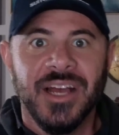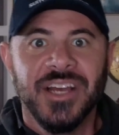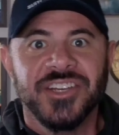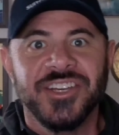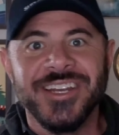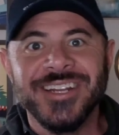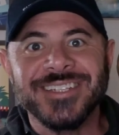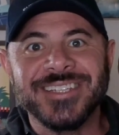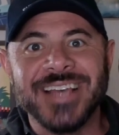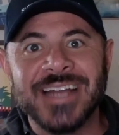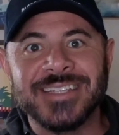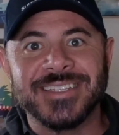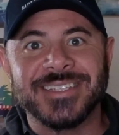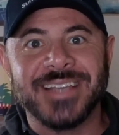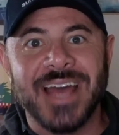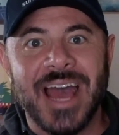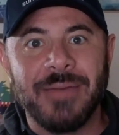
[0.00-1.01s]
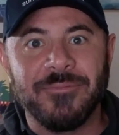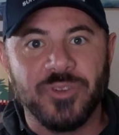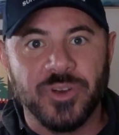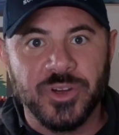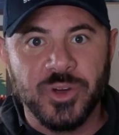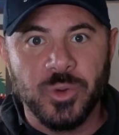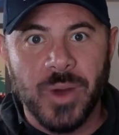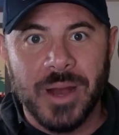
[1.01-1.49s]
She decides it's time for
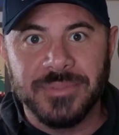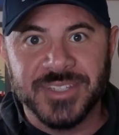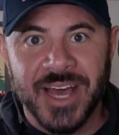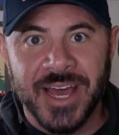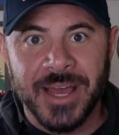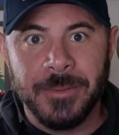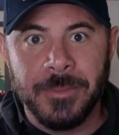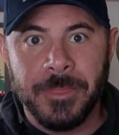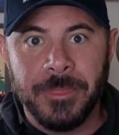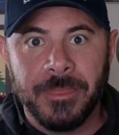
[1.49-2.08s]
a new website.